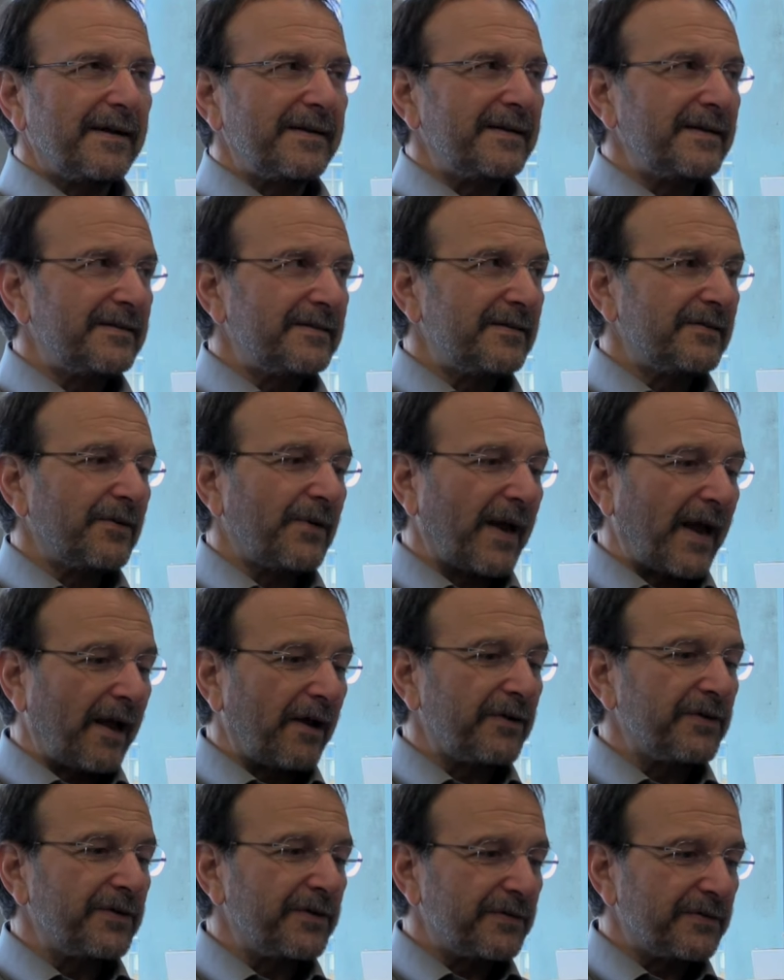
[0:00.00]
I need to know
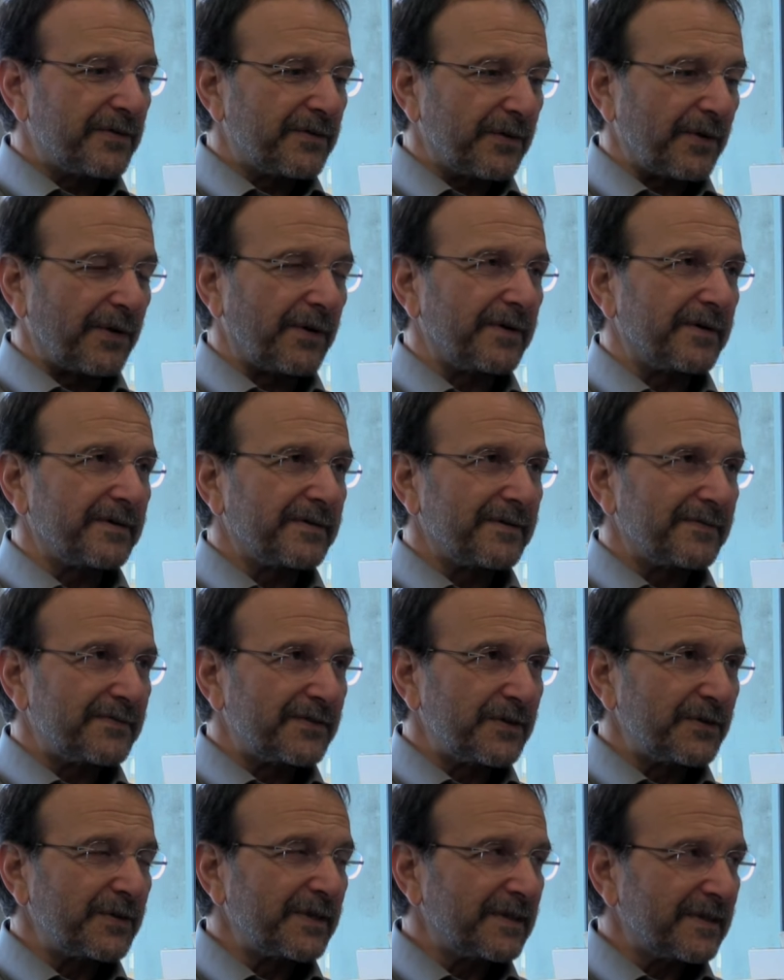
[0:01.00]
how you thought of
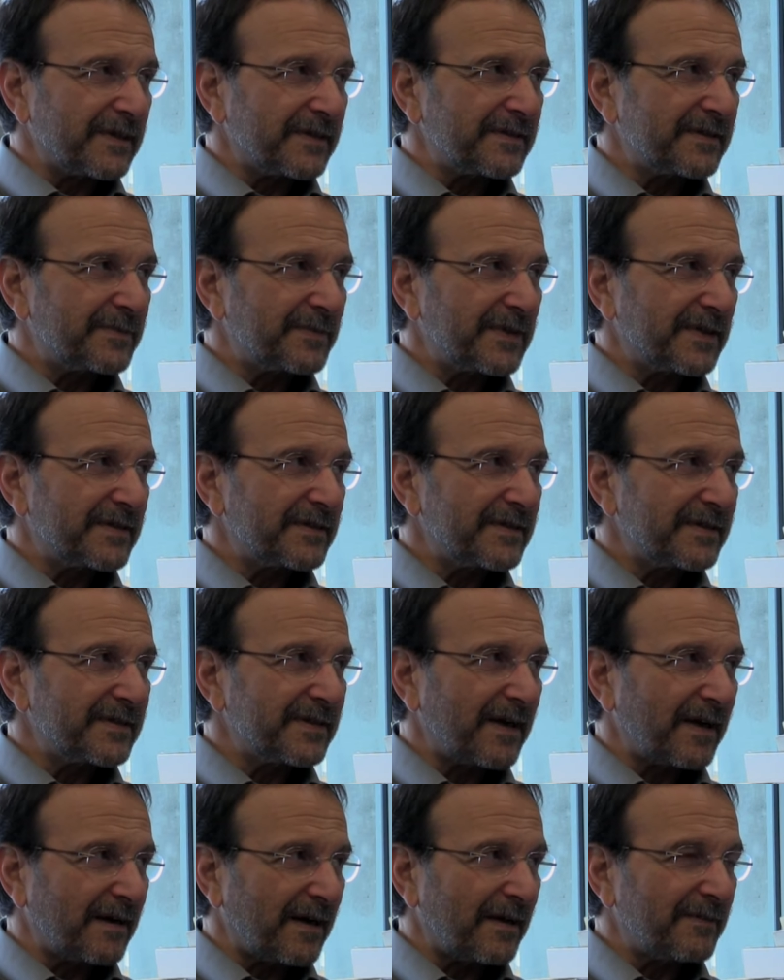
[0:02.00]
doing this, because
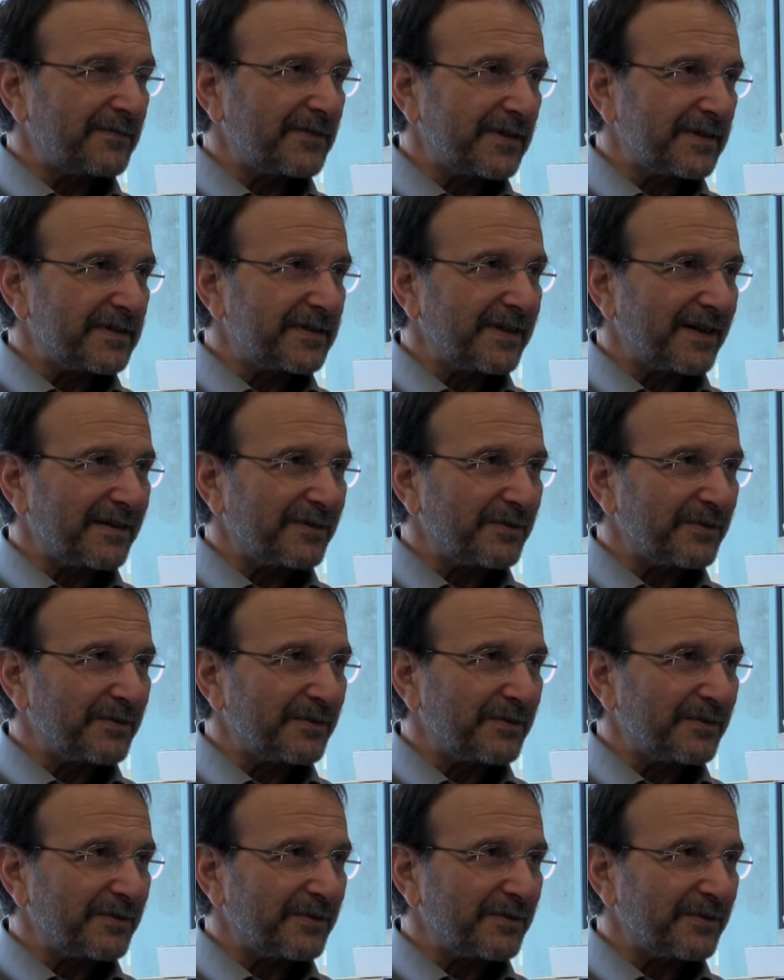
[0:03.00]
it's not obvious